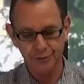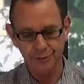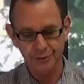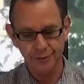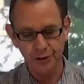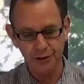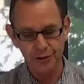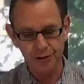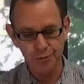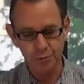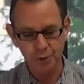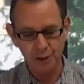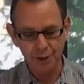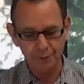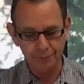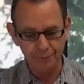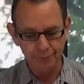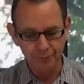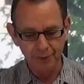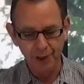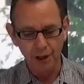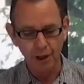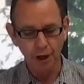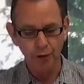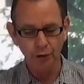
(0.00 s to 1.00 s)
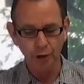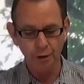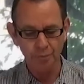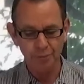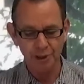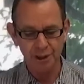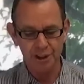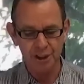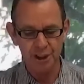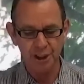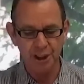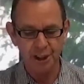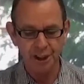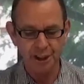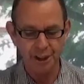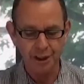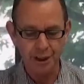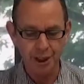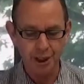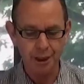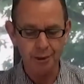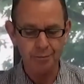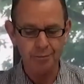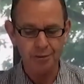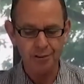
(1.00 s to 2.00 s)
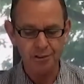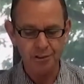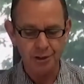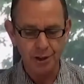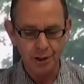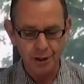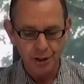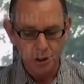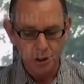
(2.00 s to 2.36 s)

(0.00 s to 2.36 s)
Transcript: First one, I won't mention any names.